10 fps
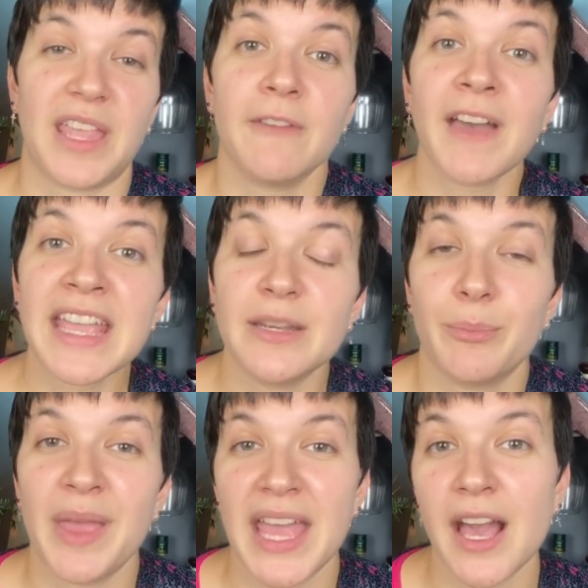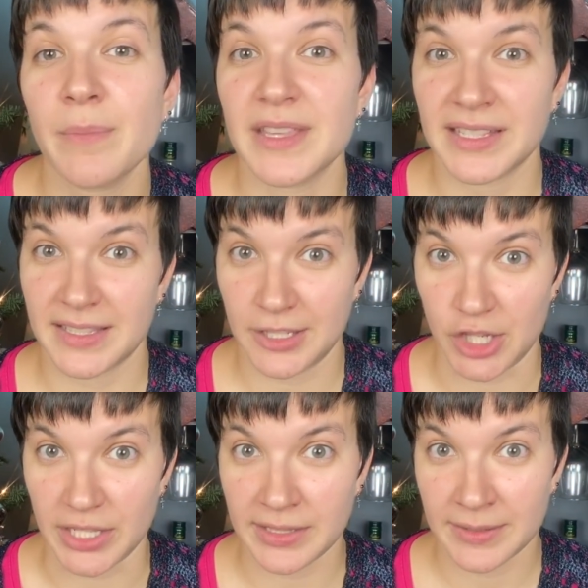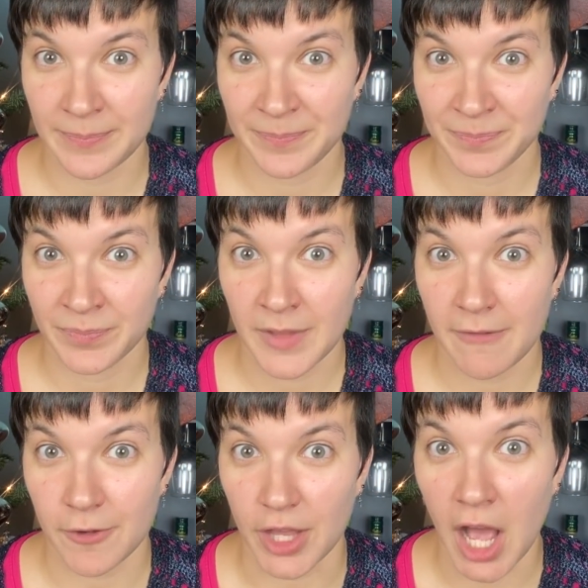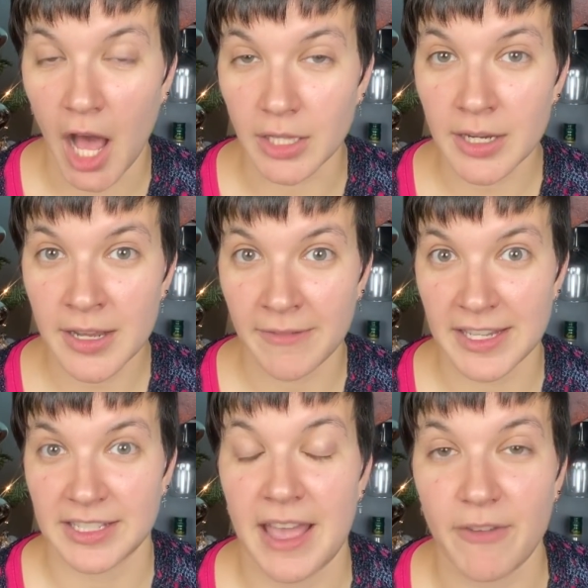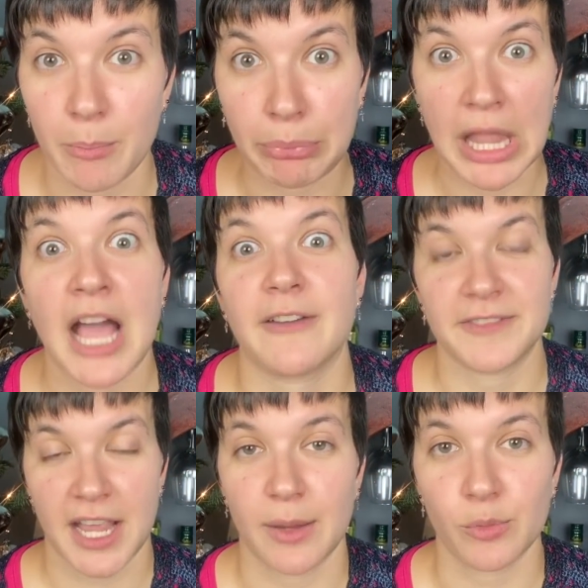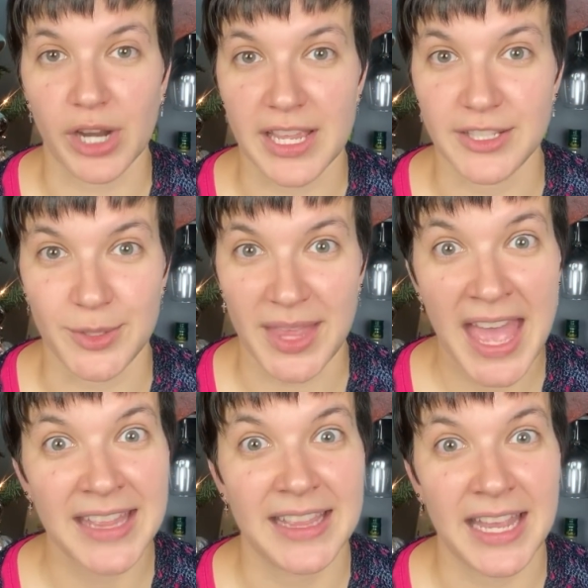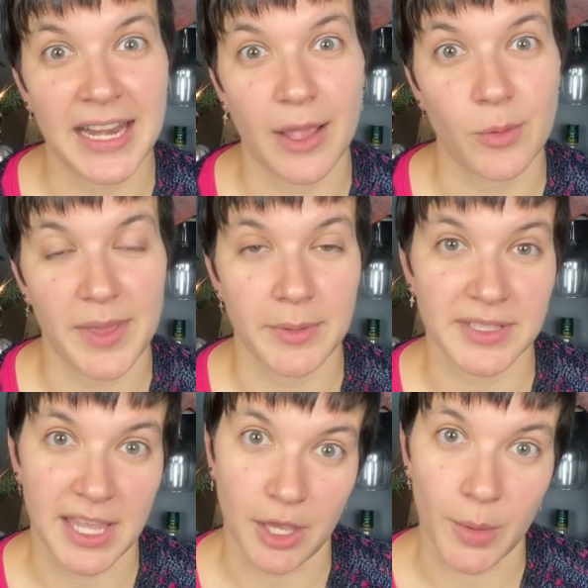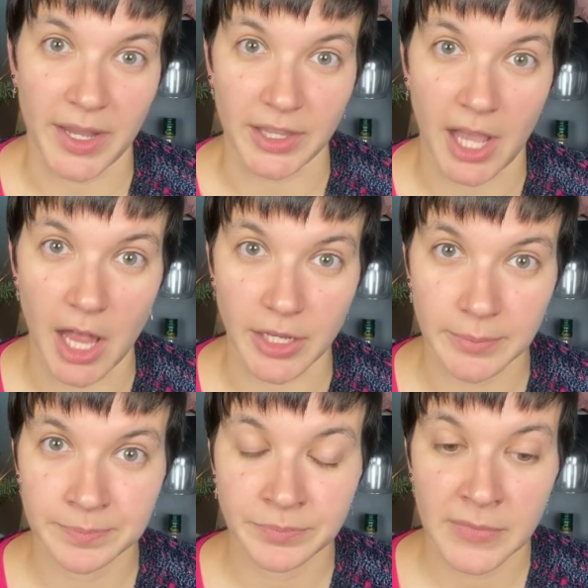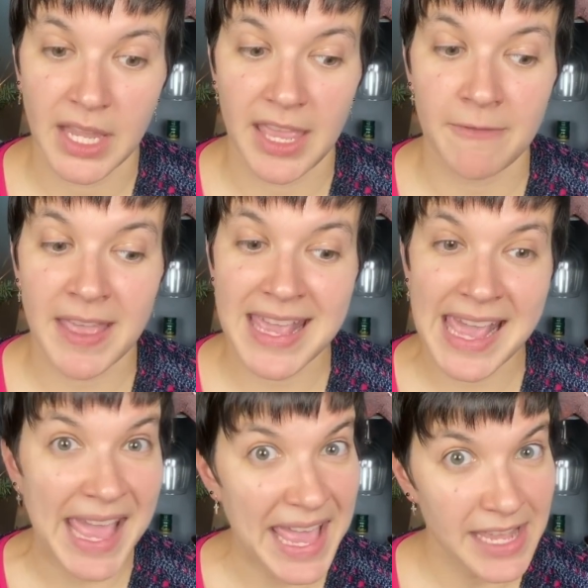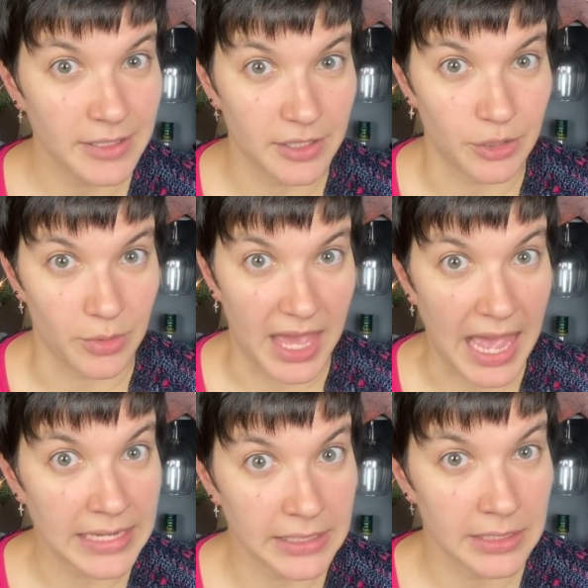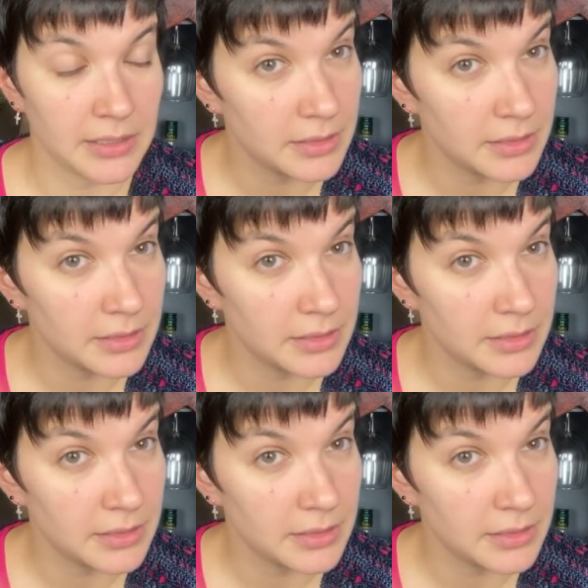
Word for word: if I can pick up the stitches for the collar, if I just have a block of time where I can do that, then I will be able to get going on the collar. If I can't do that,